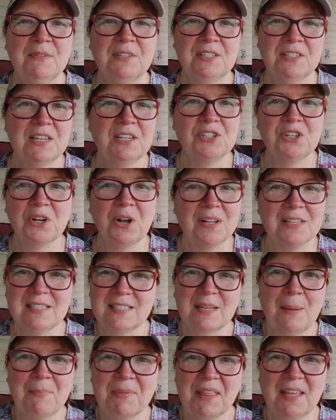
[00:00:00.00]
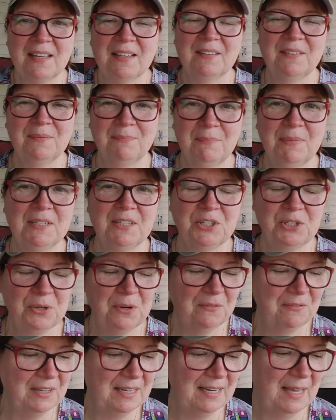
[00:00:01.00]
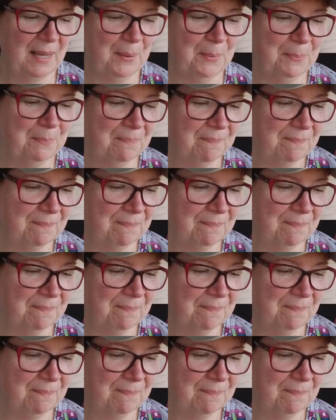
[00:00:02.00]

stitching on something, but shoot a video.